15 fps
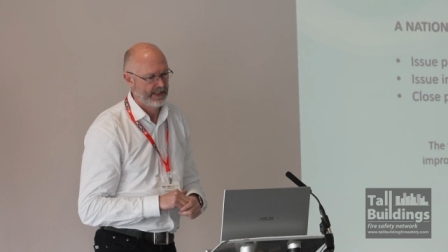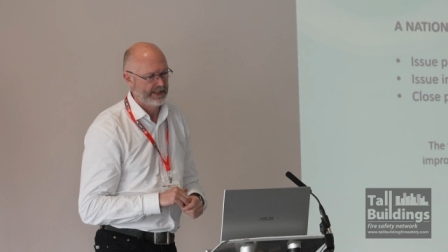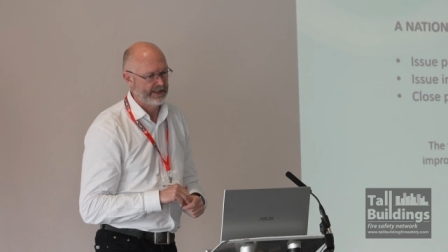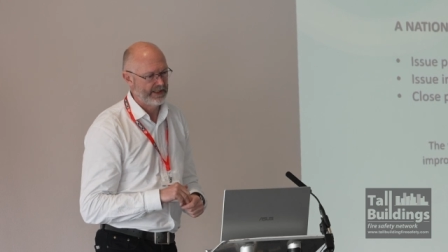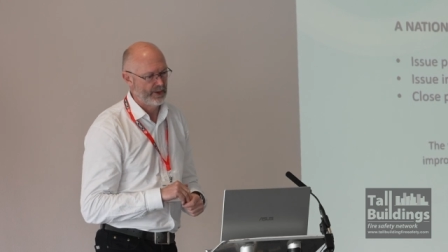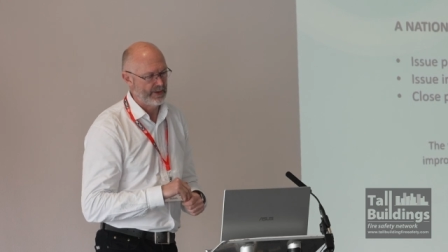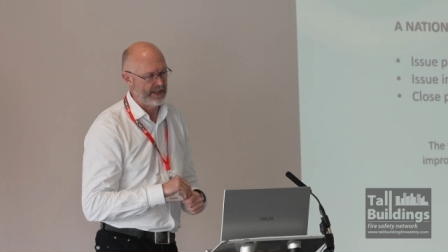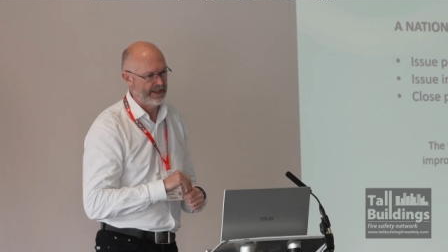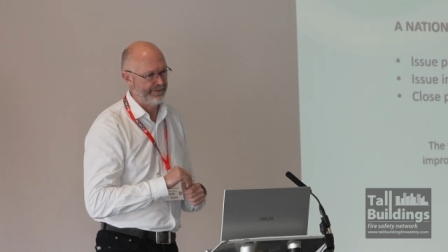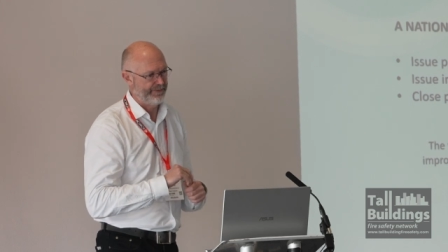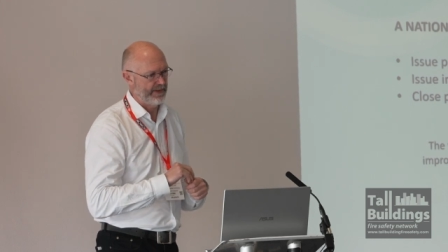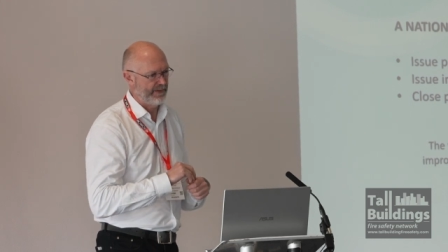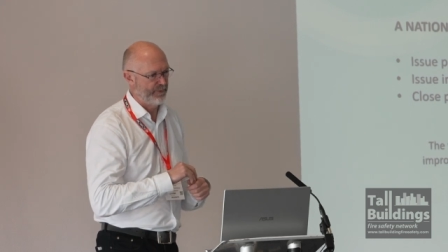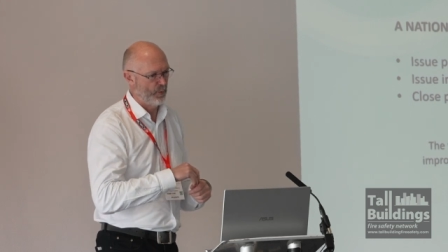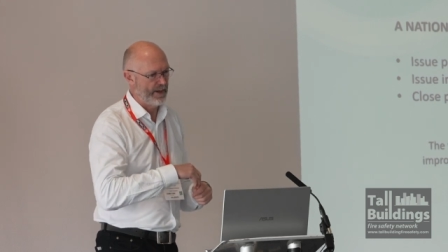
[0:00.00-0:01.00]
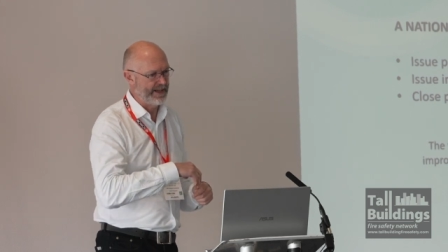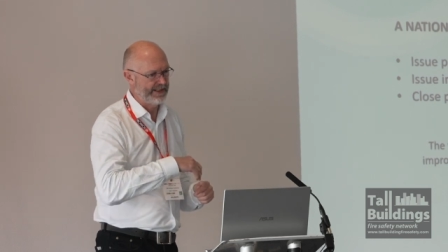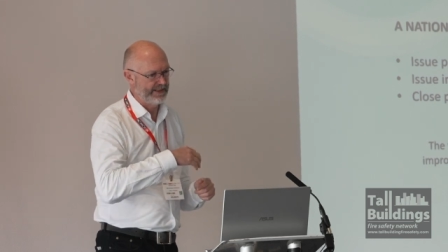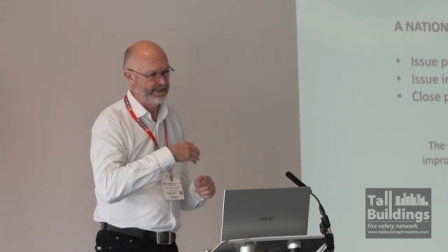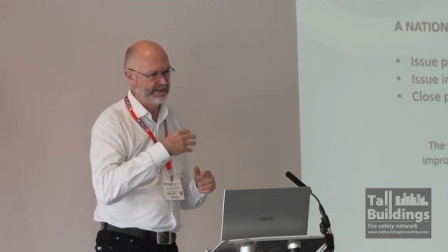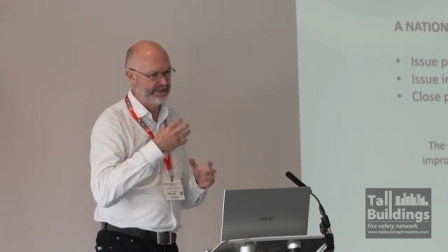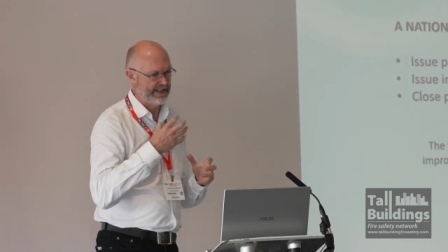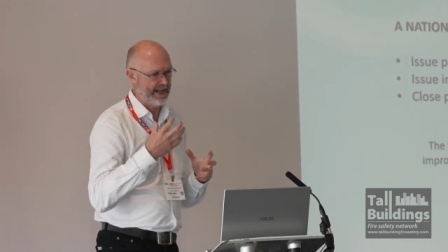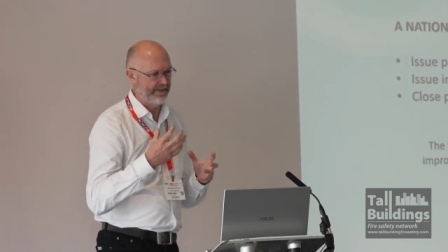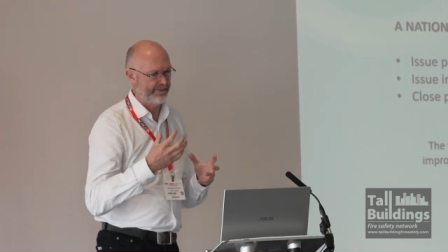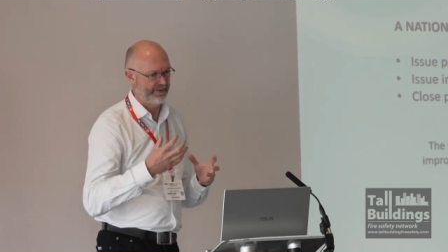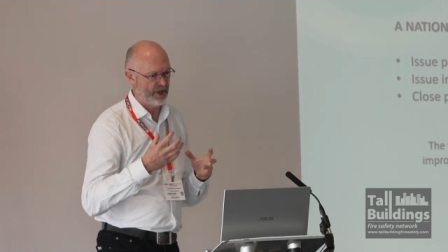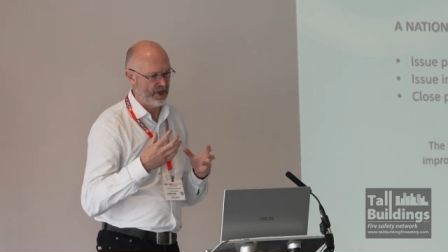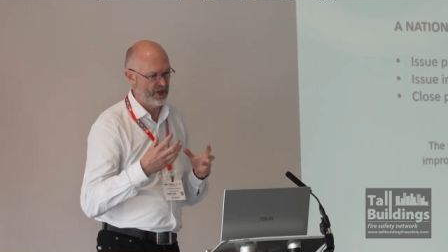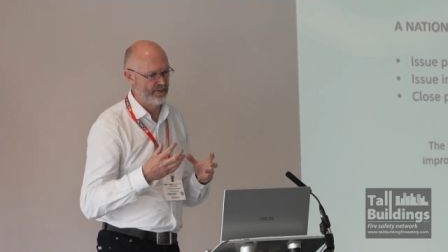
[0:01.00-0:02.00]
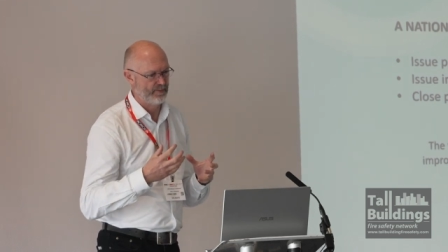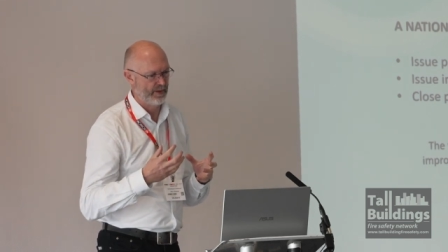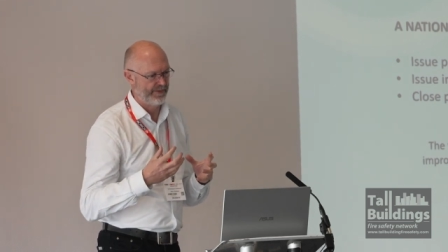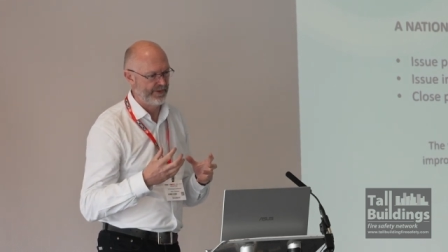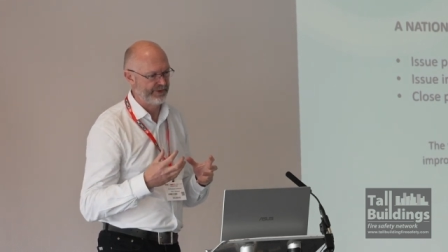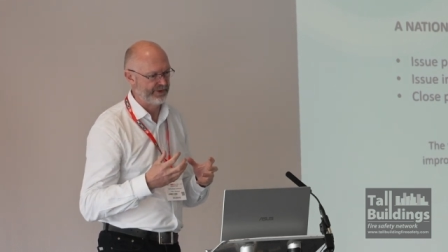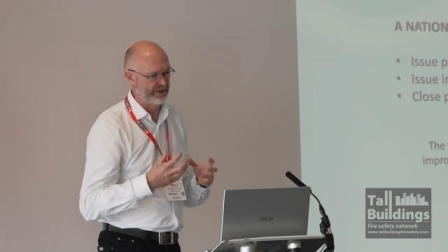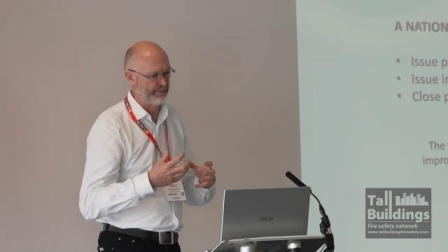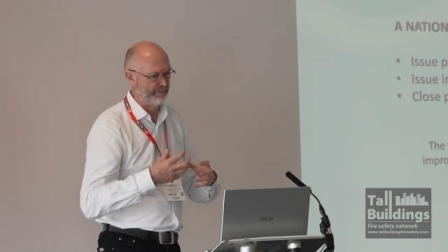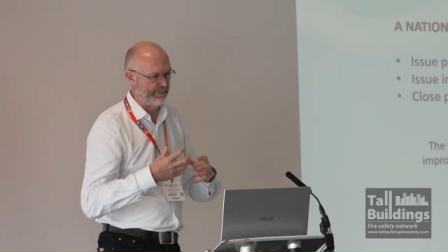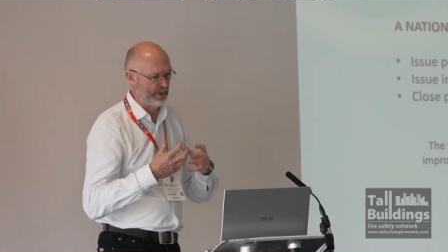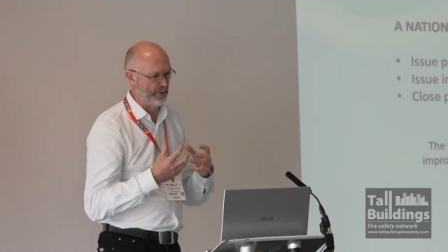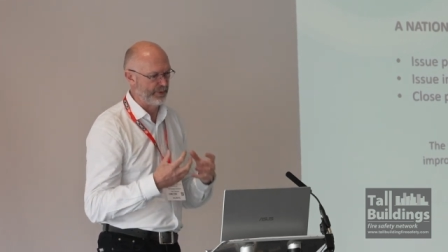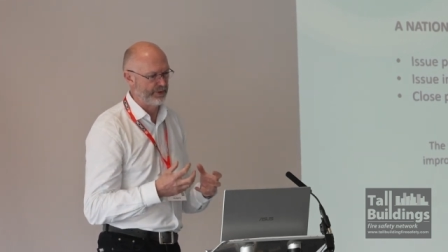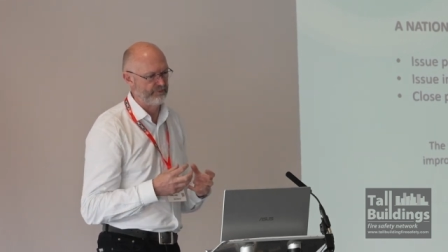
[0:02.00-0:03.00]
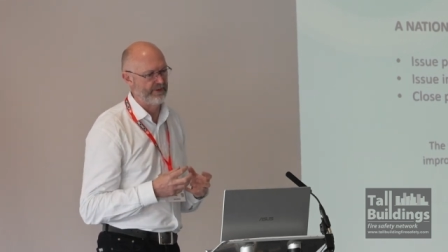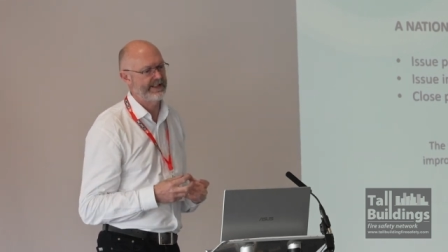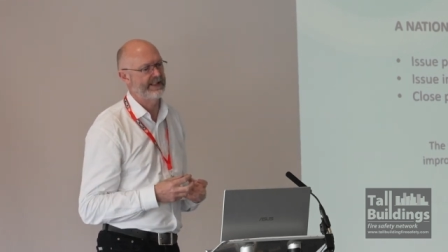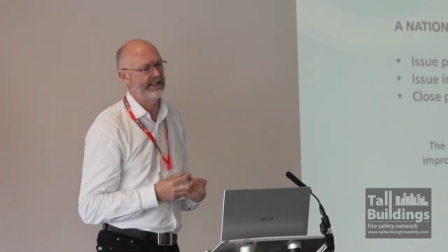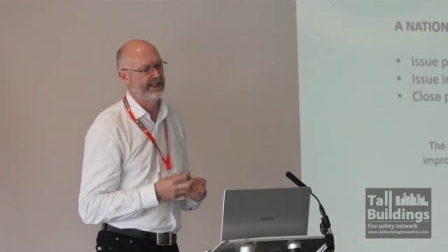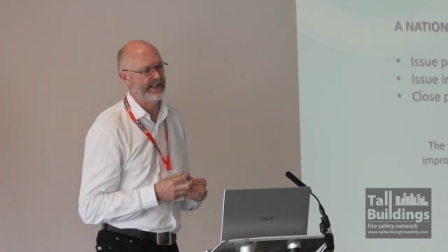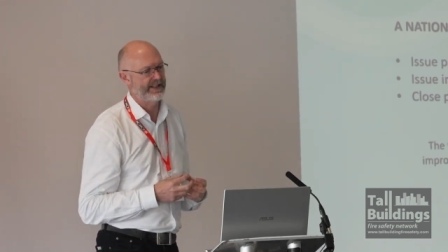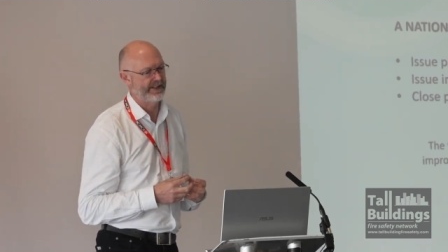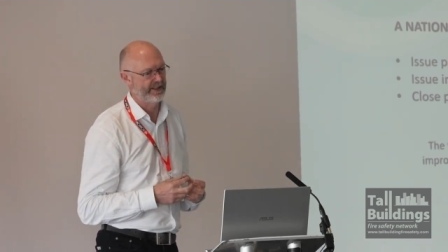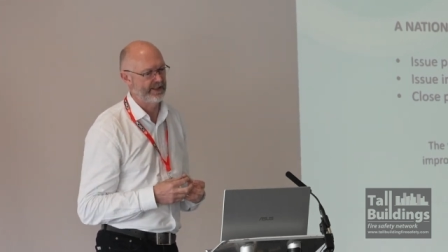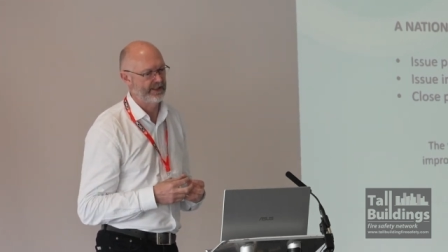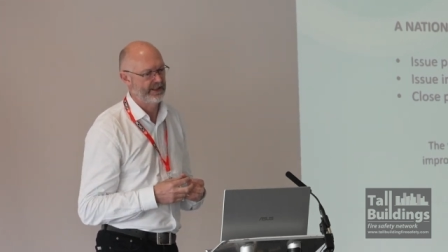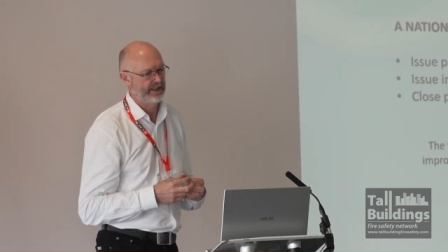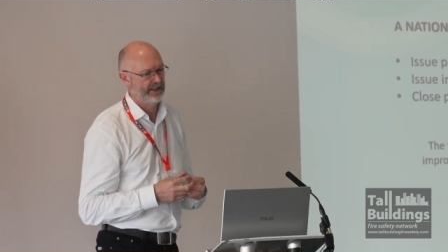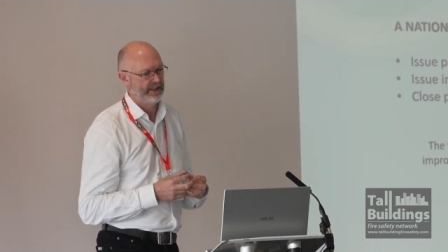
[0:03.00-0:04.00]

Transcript: you know, if, if we can get the Home Office to build the regulator